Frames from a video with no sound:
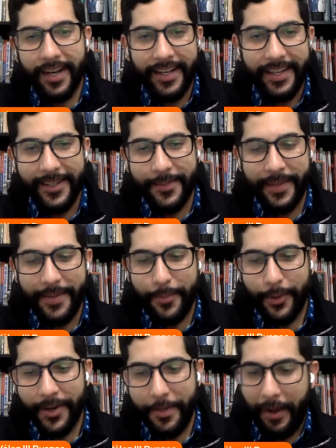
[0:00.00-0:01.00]
talk a little bit
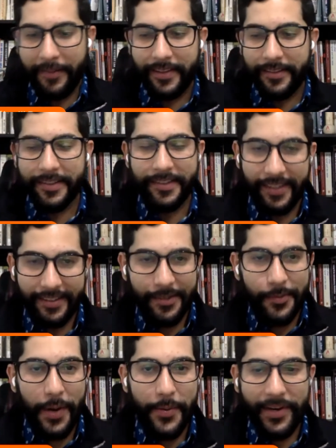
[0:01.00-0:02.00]
more about this because this
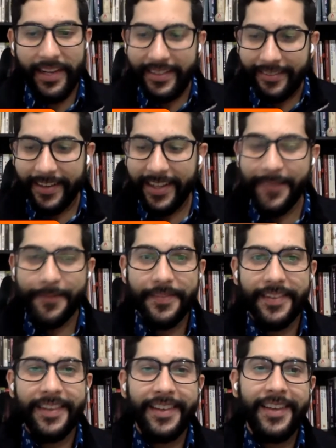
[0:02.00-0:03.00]
is why we're here, right?
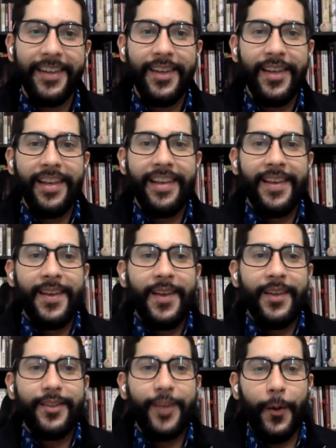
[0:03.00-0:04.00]

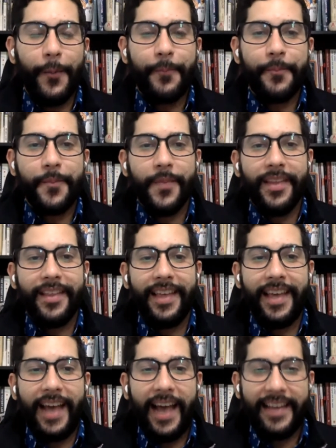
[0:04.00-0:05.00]
So,
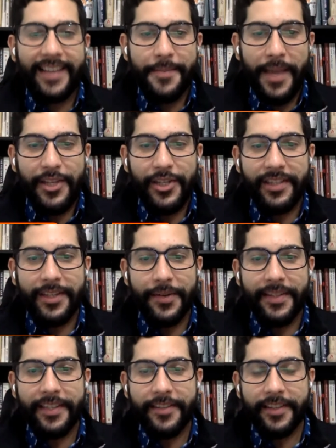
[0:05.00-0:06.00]
as I mentioned, the
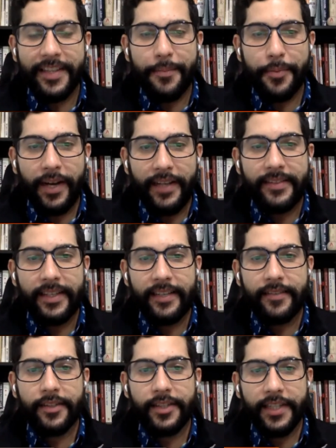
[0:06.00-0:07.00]
redistricting
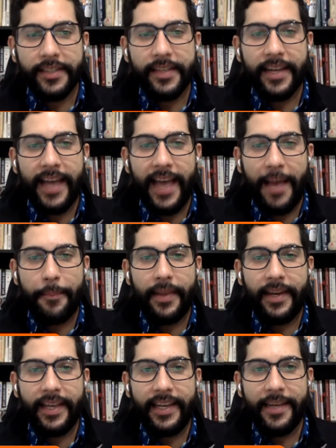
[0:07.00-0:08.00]
process doesn't
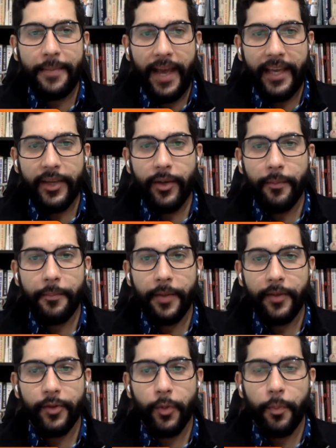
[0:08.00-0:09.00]
happen in a vacuum.
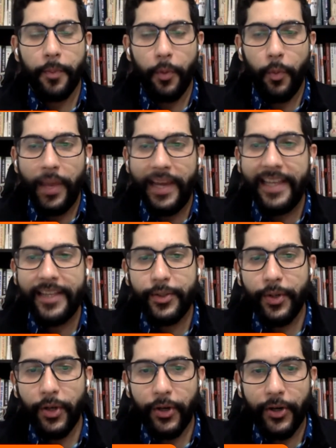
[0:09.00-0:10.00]
So, but we need
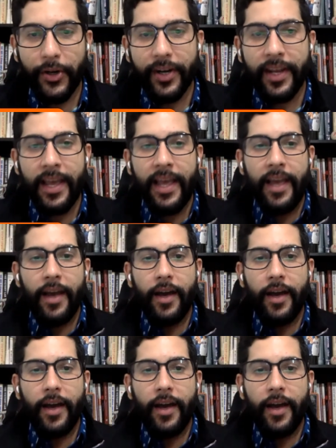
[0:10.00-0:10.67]
to learn